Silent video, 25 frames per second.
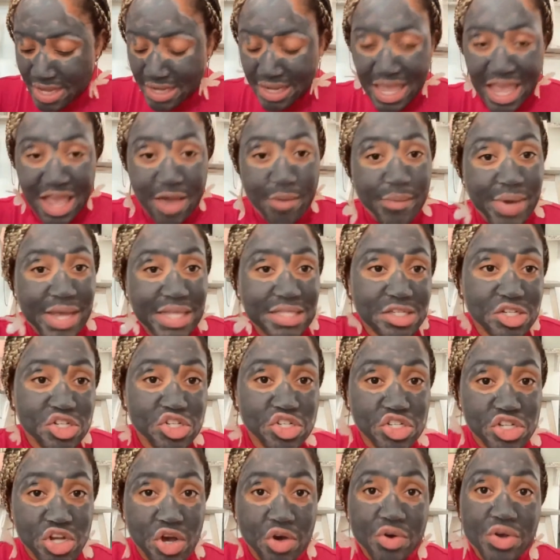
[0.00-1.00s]
and can't wait to
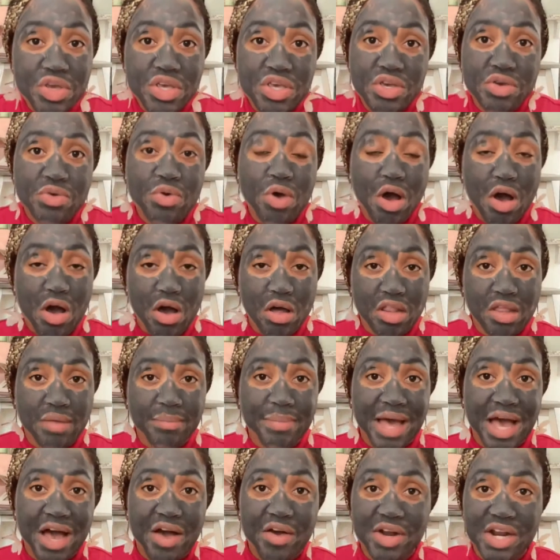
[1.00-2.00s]
show you all
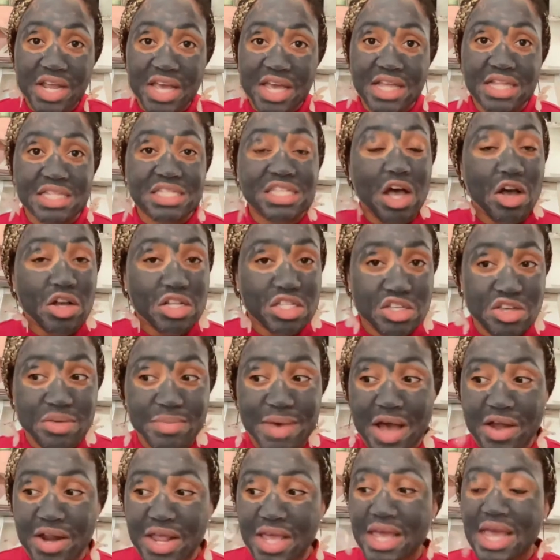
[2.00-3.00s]
about it and talk to you
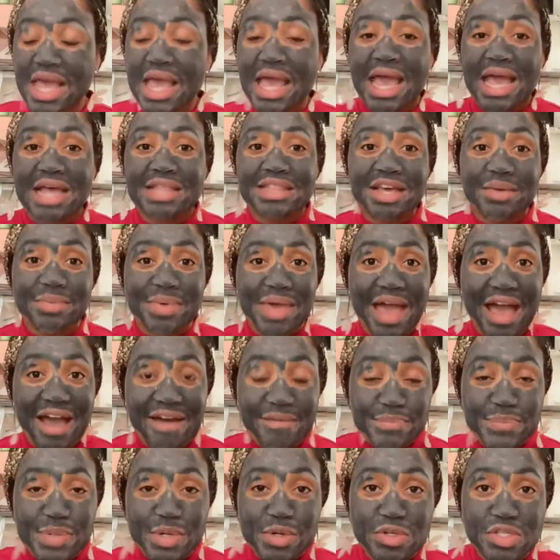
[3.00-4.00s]
about it. And then we
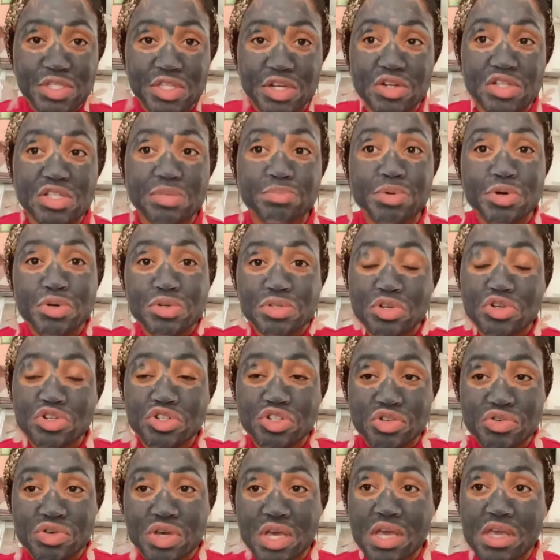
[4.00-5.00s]
have boosters. Boosters
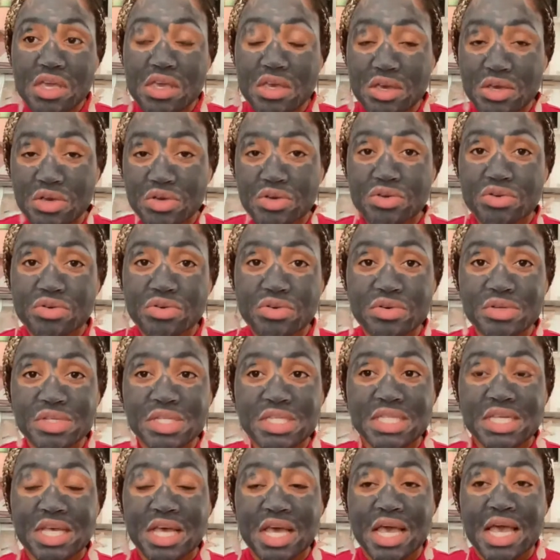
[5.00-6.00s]
you can use
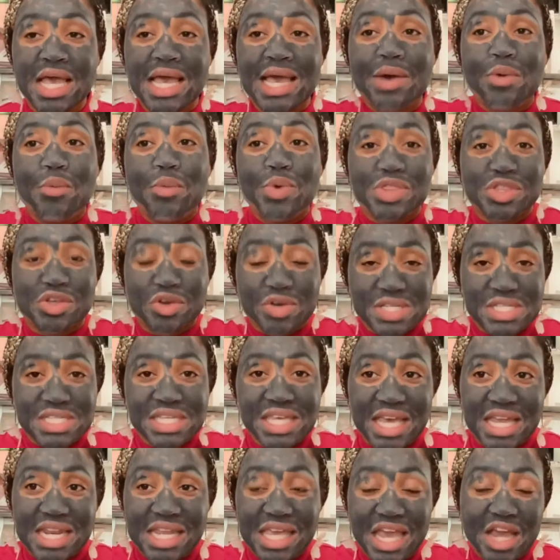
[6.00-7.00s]
with your
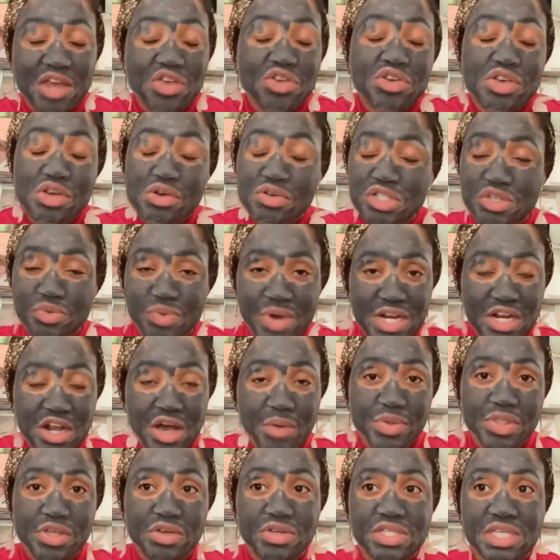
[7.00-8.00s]
skincare. You use the retinol
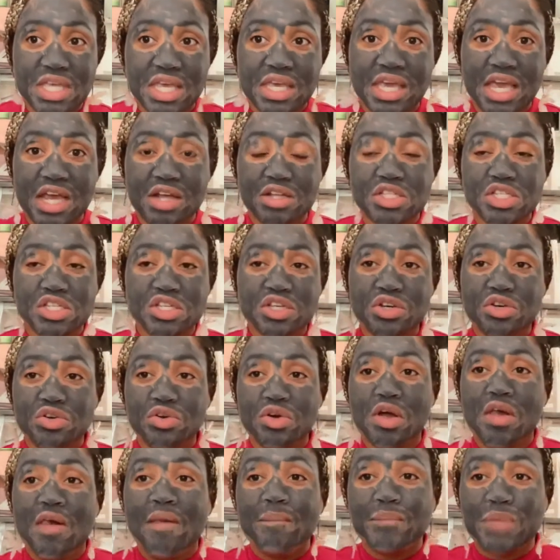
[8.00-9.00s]
with your skincare too,
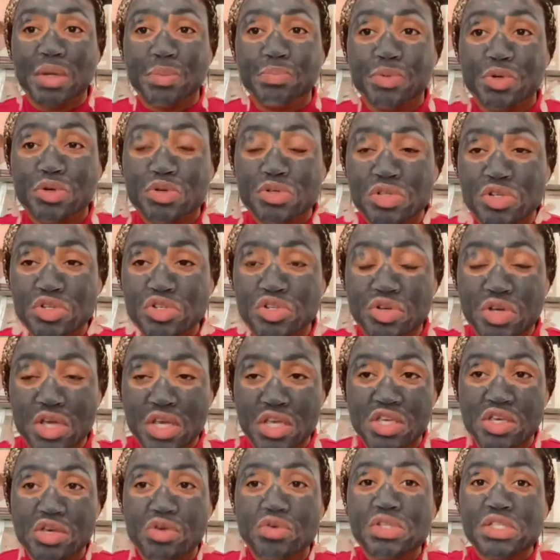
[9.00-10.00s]
but boosters you
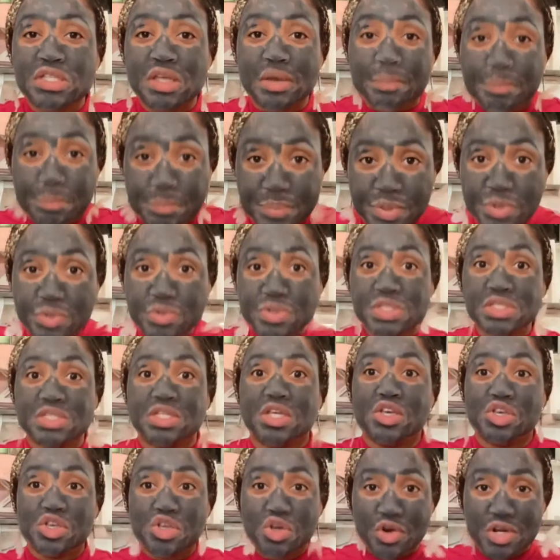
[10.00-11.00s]
can use to boost
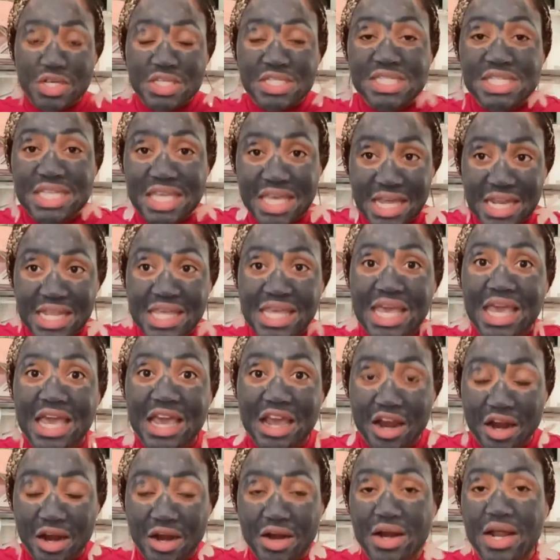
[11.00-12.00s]
your
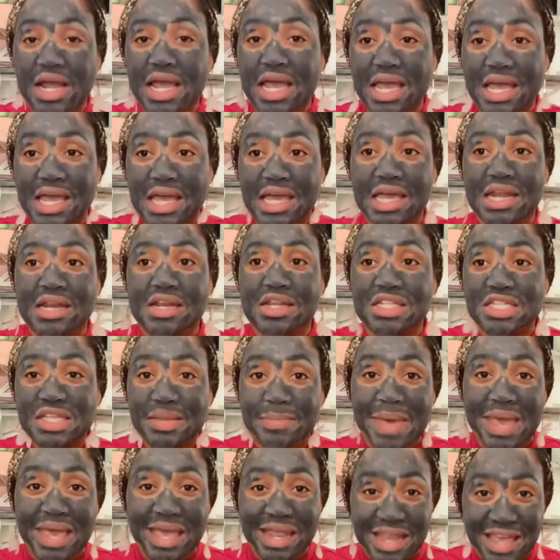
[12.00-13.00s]
skincare and to
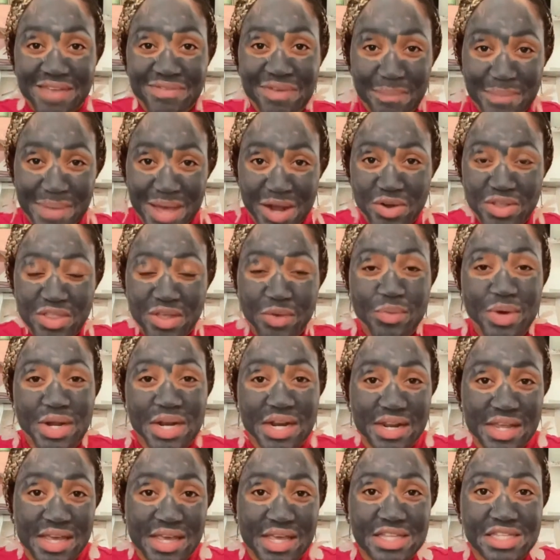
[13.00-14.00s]
make it even better than what
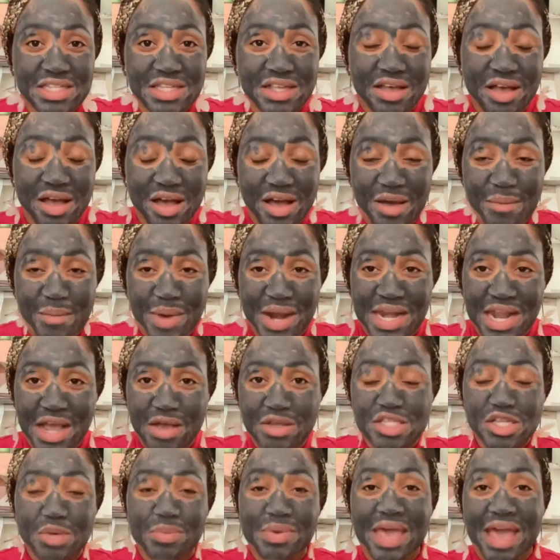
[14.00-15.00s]
it is right now.
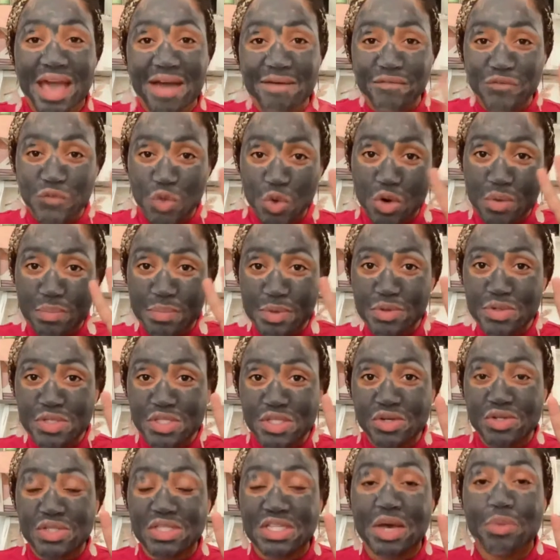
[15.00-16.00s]
So we have 4
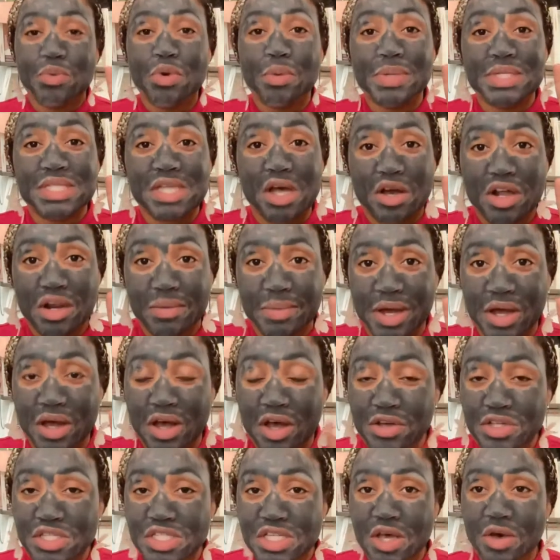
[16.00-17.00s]
boosters that we'll be talking about
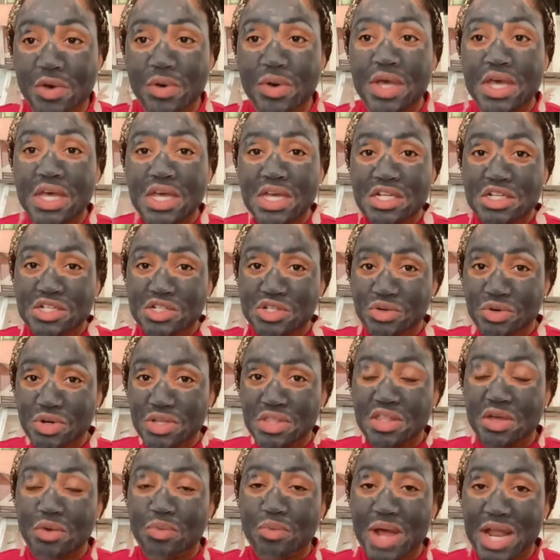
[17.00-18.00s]
also during
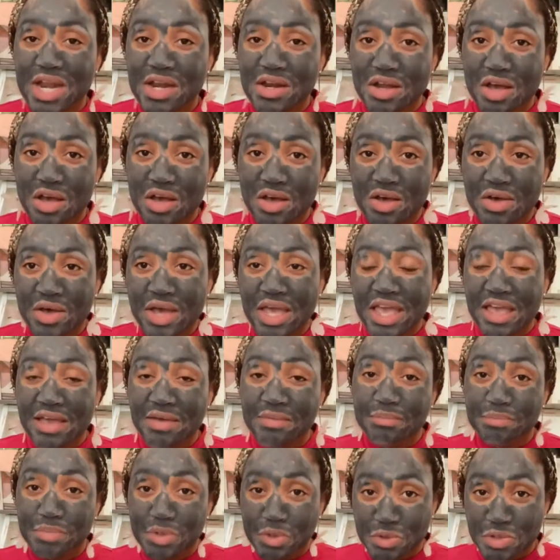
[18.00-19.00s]
the retinol
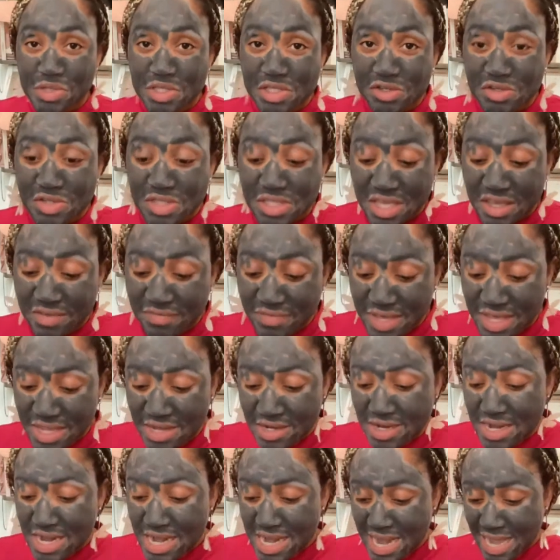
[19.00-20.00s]
and boosters event
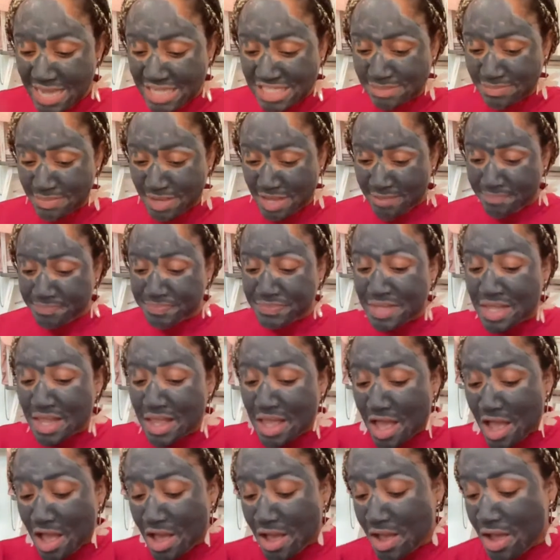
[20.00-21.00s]
next month.
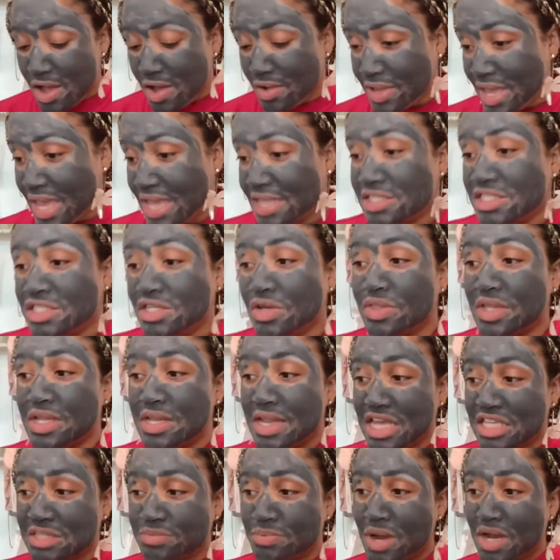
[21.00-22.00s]
Okay, so the
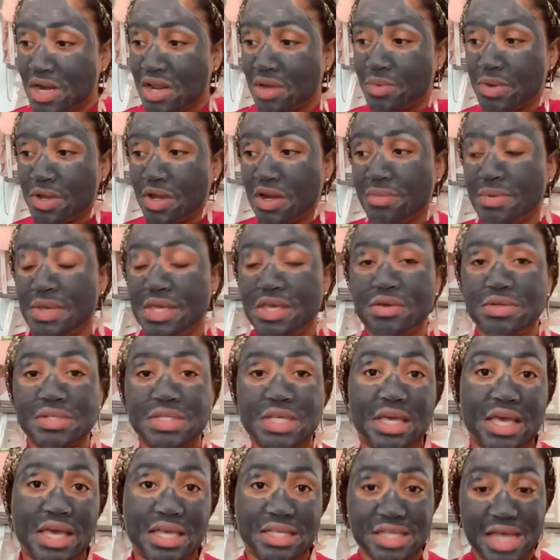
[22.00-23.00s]
next product we're going to be
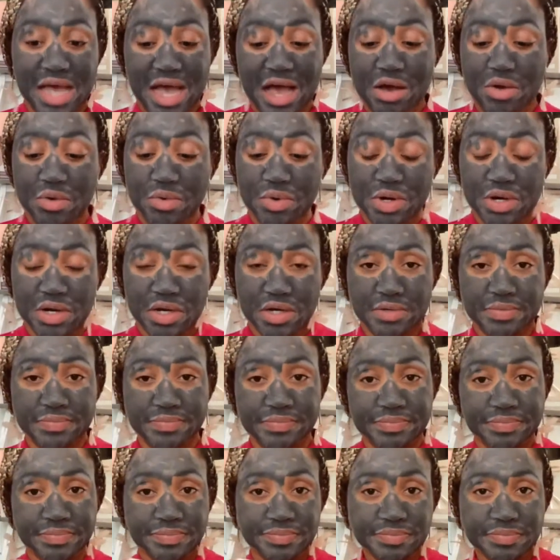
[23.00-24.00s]
using is our
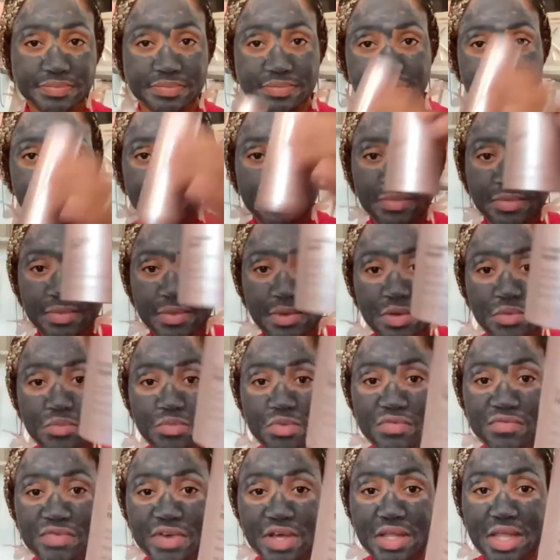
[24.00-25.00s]

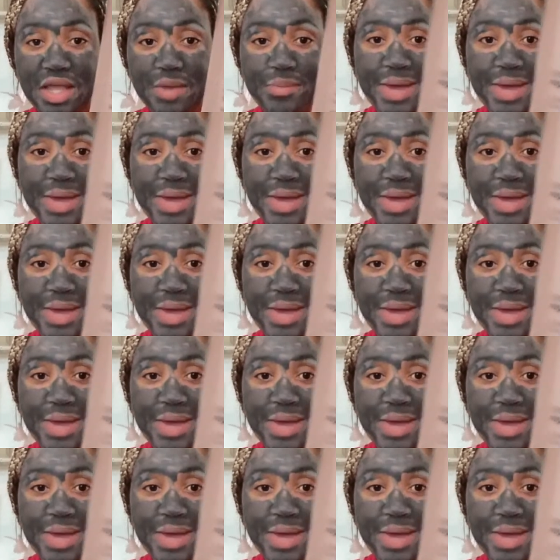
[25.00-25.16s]
Revealing